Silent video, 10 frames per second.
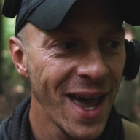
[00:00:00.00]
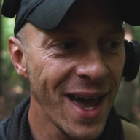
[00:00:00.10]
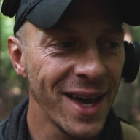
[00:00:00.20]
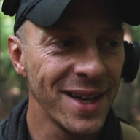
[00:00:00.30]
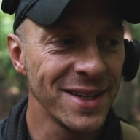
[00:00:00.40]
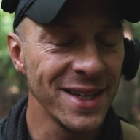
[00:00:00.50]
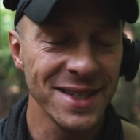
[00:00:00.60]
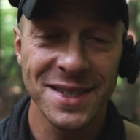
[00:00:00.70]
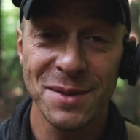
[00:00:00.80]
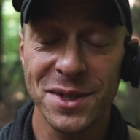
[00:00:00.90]
And it
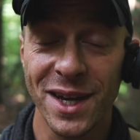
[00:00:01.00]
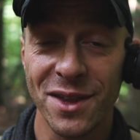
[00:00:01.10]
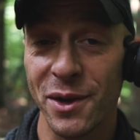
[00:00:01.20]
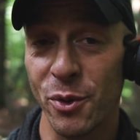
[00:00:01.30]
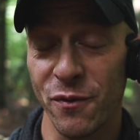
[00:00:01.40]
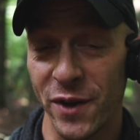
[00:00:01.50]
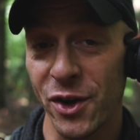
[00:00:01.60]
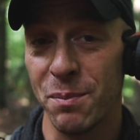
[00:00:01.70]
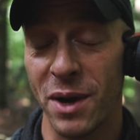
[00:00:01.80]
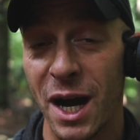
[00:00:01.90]
seems like they were
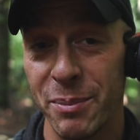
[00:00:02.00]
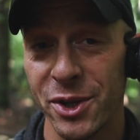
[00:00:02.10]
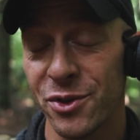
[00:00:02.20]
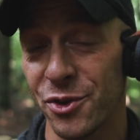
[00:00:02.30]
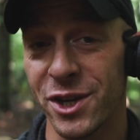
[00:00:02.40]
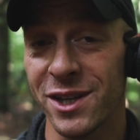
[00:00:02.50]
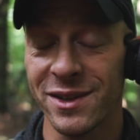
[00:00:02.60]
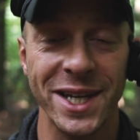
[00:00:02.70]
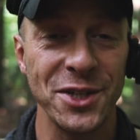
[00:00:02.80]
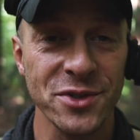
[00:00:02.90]
very popular. They're
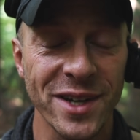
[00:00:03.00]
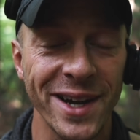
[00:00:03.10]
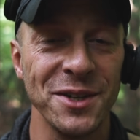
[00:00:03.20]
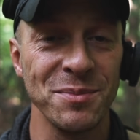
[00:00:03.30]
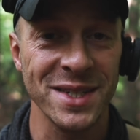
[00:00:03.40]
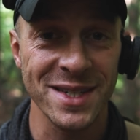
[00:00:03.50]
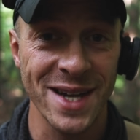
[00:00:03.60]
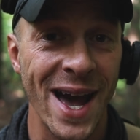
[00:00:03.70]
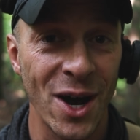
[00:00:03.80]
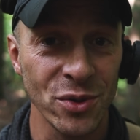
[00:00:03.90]
collector's items
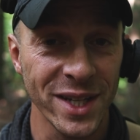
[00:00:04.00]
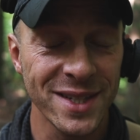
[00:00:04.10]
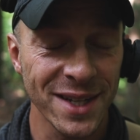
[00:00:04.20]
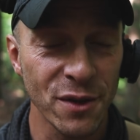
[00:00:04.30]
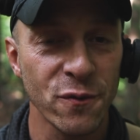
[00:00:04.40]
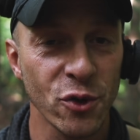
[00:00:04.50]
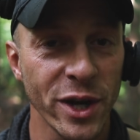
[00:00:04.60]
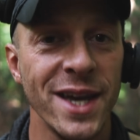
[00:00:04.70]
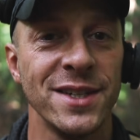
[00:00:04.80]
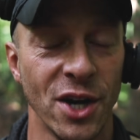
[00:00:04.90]
now. They sell for
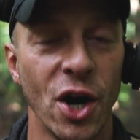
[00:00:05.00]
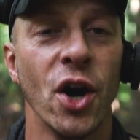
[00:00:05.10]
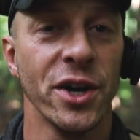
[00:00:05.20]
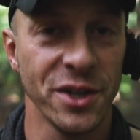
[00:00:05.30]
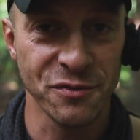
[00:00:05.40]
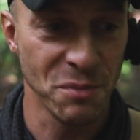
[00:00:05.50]
a ton of